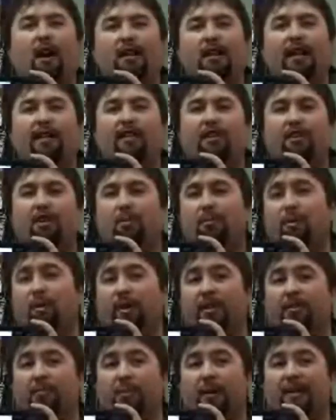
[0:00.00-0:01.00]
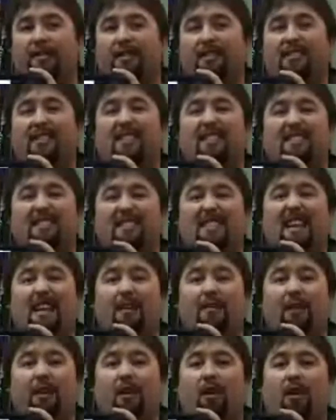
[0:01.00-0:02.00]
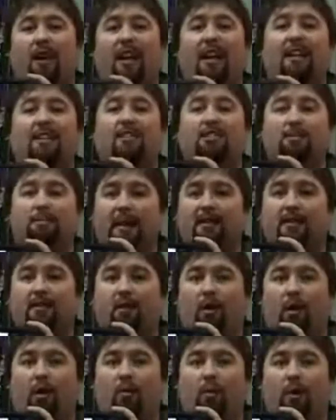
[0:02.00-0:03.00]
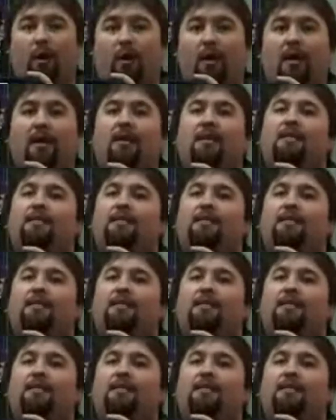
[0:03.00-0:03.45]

Unlike the Turbo Express's state-of-the-art and expensive hardware,